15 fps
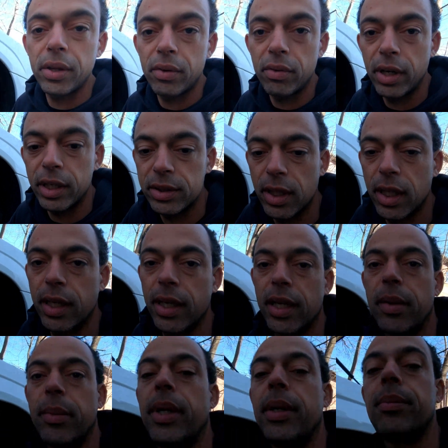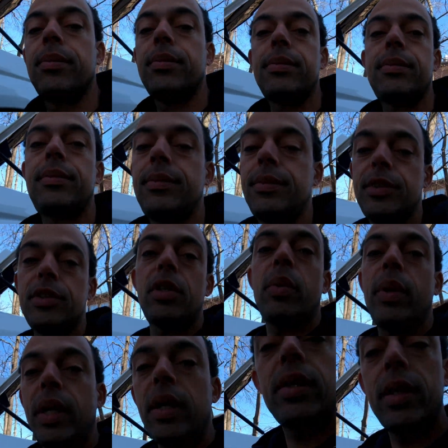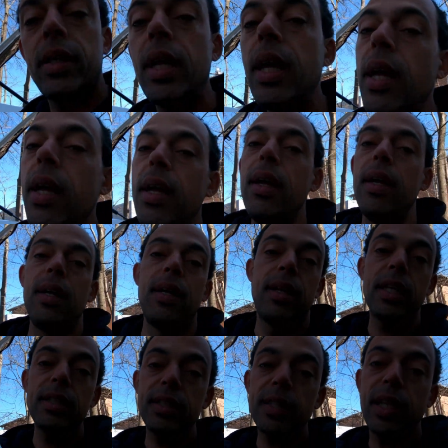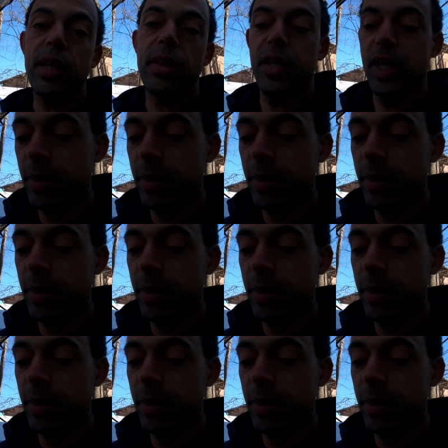the rust on here. I mean, it's New England. That's another thing